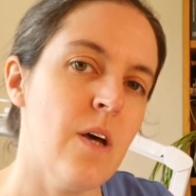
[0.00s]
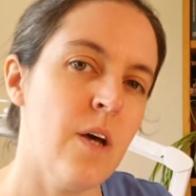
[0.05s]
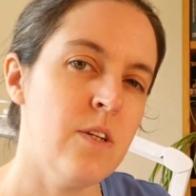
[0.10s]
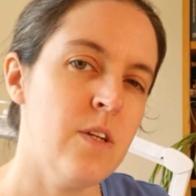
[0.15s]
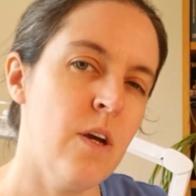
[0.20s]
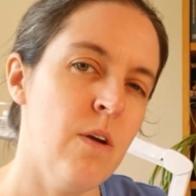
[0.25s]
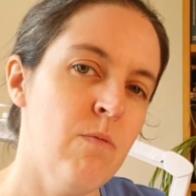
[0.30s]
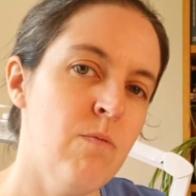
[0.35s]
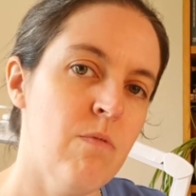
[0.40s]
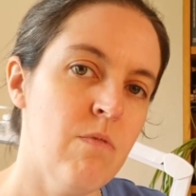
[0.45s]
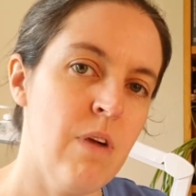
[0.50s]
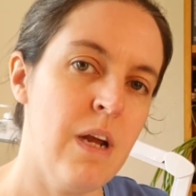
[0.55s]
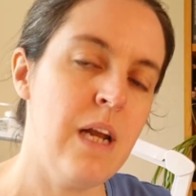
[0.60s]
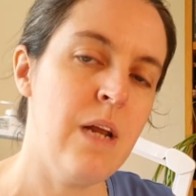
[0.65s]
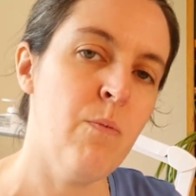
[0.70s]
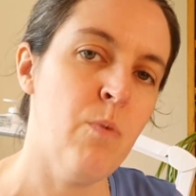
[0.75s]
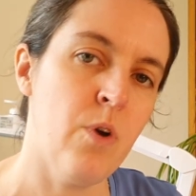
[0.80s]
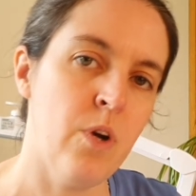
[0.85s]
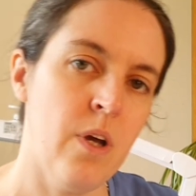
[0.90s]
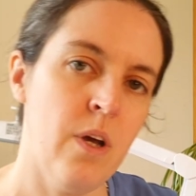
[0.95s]
I don't really
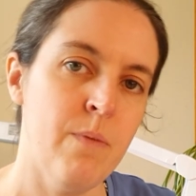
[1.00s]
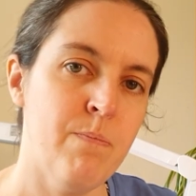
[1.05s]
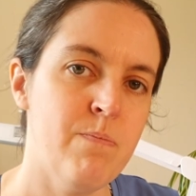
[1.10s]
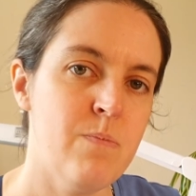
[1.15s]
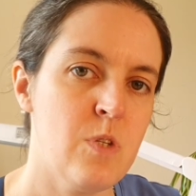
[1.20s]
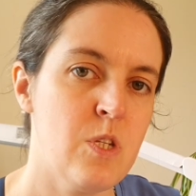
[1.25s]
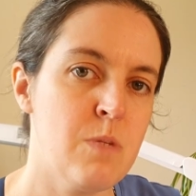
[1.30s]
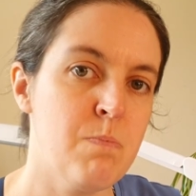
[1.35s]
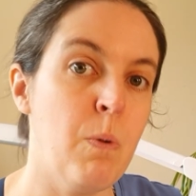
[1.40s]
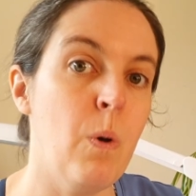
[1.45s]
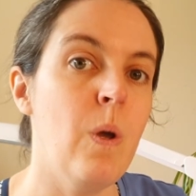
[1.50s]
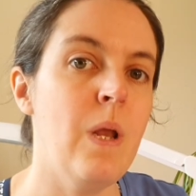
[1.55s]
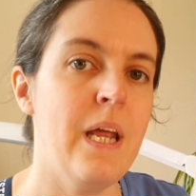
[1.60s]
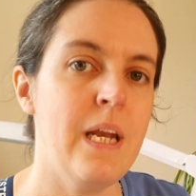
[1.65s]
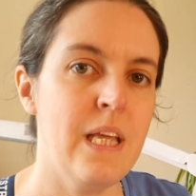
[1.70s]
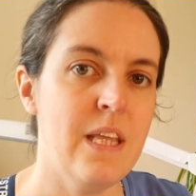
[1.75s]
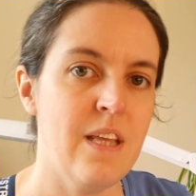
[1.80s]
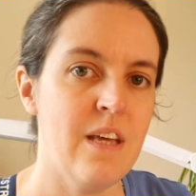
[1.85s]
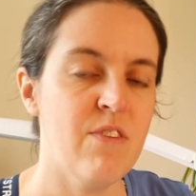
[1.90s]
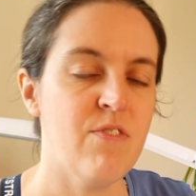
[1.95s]
want to spoil
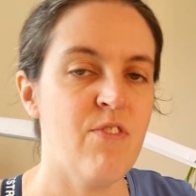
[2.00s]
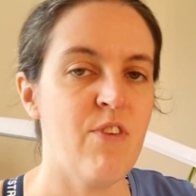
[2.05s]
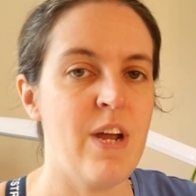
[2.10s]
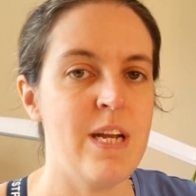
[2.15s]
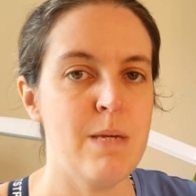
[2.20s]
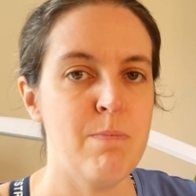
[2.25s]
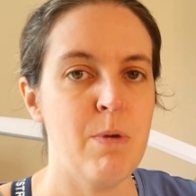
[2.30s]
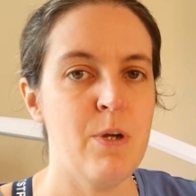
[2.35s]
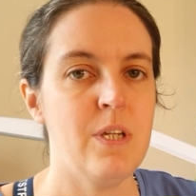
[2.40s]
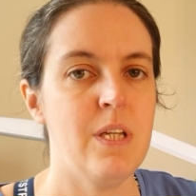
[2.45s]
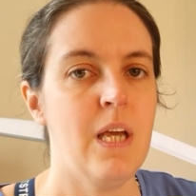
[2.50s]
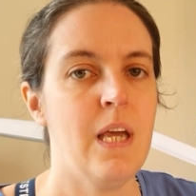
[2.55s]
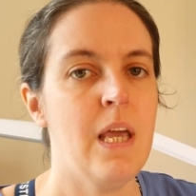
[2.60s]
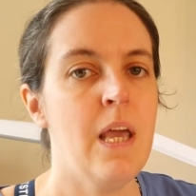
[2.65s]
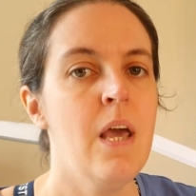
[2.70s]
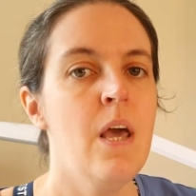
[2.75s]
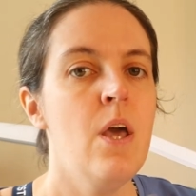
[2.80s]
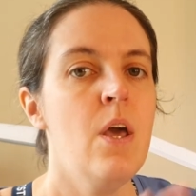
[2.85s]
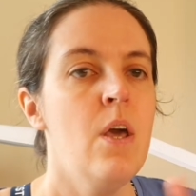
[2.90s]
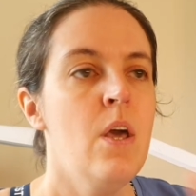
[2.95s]
anything for anybody
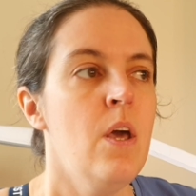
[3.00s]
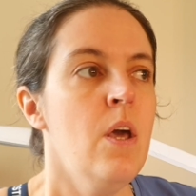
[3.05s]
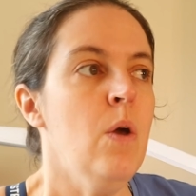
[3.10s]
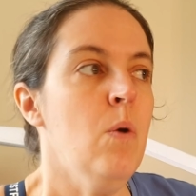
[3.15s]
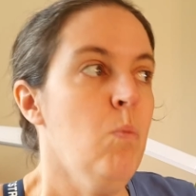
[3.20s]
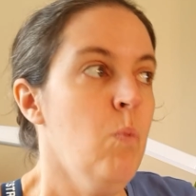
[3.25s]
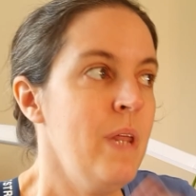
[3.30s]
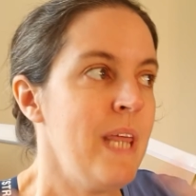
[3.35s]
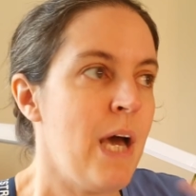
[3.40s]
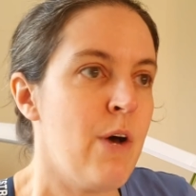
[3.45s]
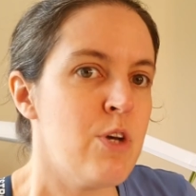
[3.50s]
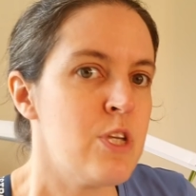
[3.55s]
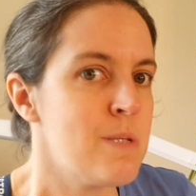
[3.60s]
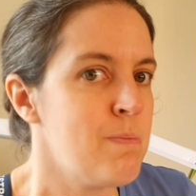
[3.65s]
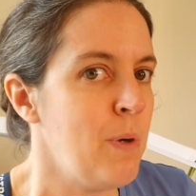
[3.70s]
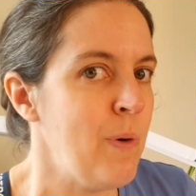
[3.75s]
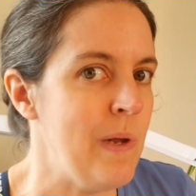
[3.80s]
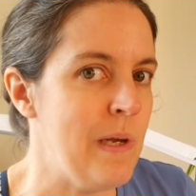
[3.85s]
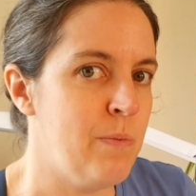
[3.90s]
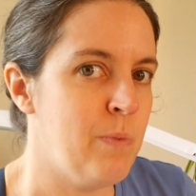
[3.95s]
without a
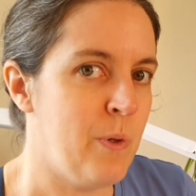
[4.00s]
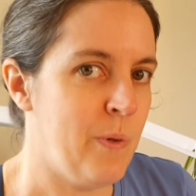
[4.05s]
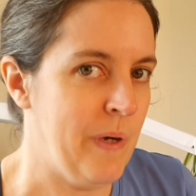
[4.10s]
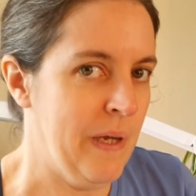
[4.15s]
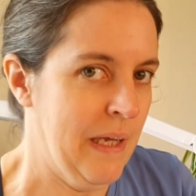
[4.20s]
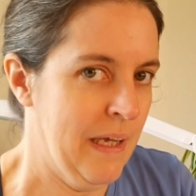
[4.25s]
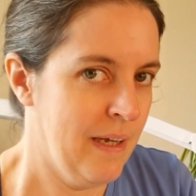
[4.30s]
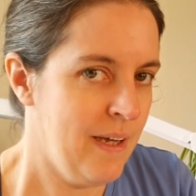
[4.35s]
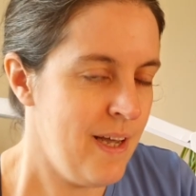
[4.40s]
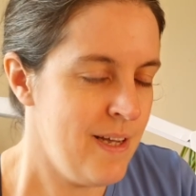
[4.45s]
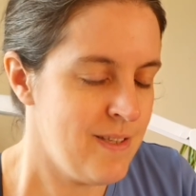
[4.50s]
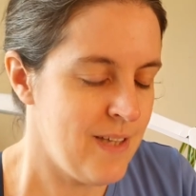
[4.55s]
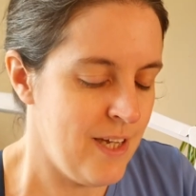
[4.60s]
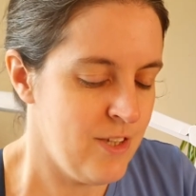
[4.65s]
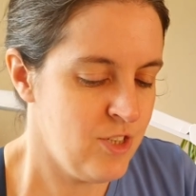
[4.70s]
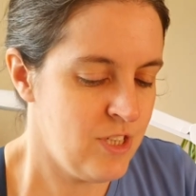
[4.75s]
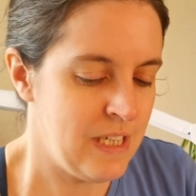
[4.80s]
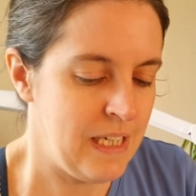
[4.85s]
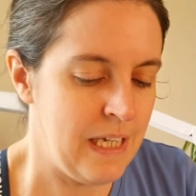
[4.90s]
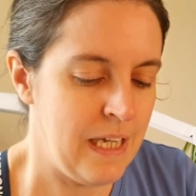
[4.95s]
spoiler warning,
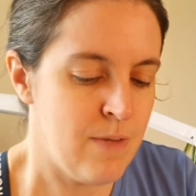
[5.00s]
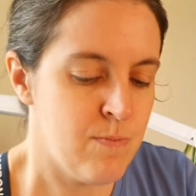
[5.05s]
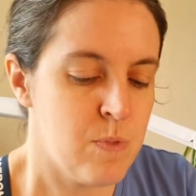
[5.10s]
essentially.